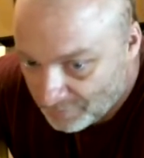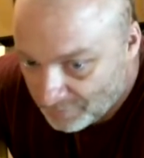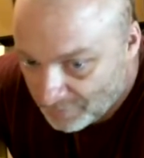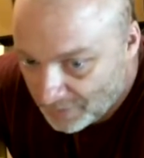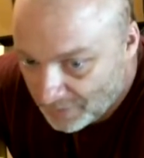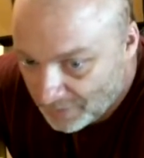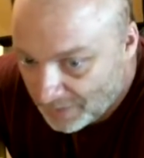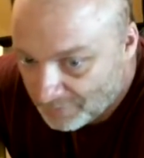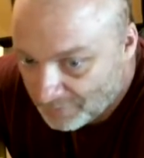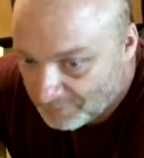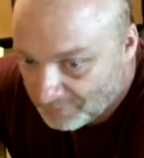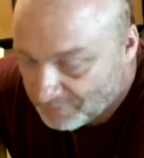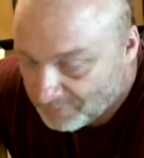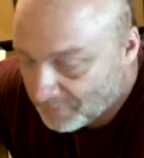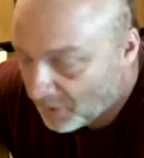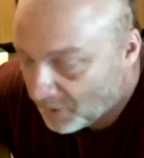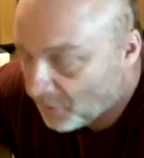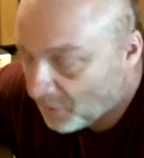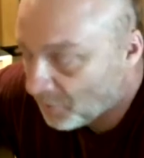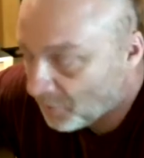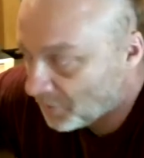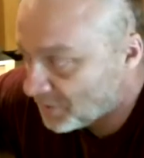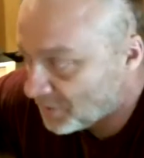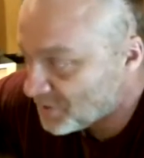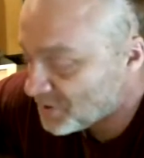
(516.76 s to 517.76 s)
I
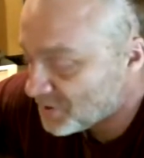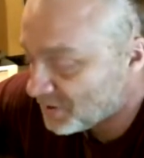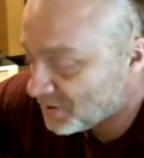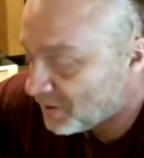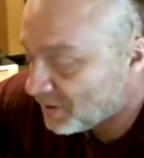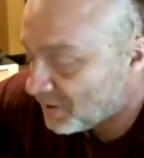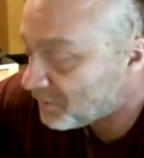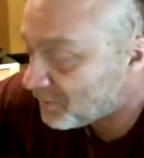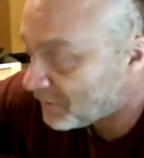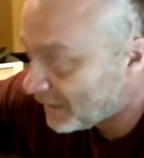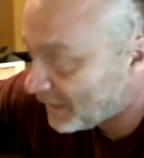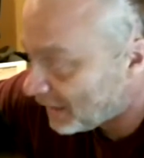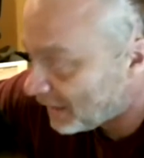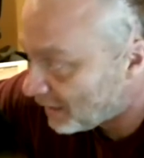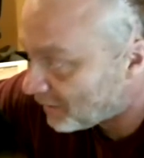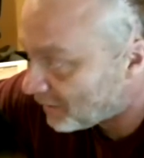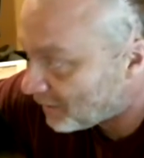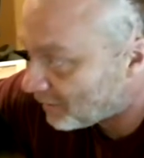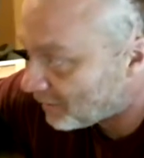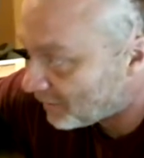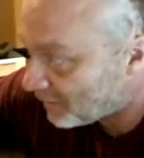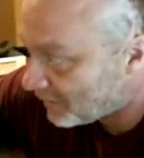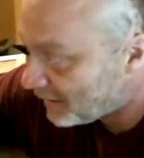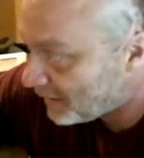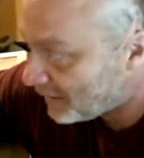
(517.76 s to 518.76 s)
almost give
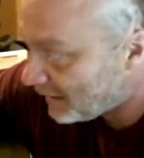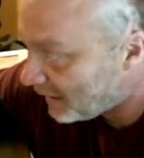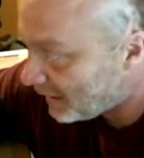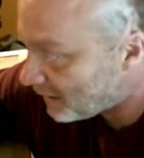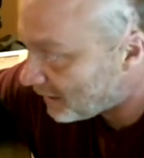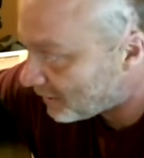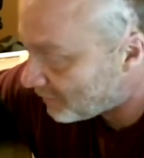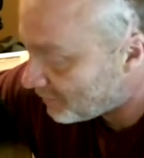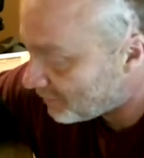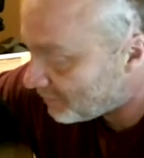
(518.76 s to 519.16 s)
the